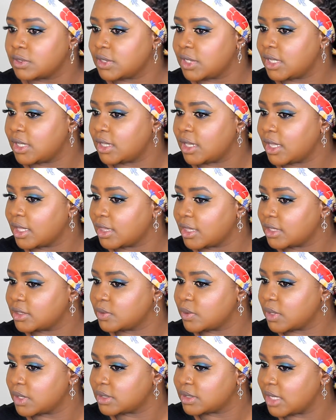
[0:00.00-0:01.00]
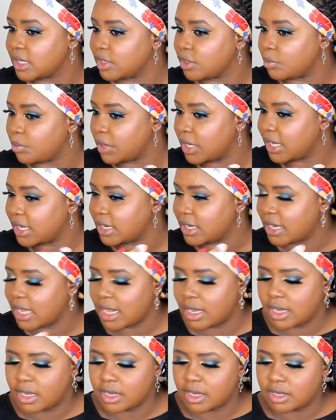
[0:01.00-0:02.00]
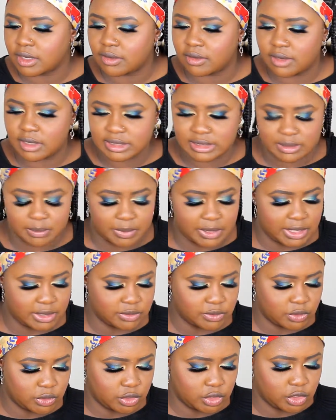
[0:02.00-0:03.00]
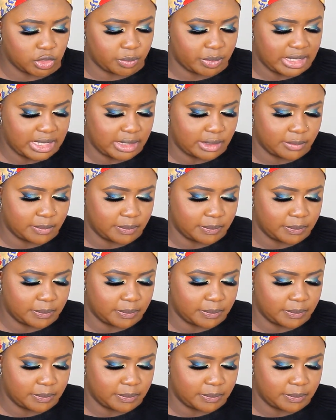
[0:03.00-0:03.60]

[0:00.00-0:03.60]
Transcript: See, like that's what I was saying. You blend it out and it disappears on your bed.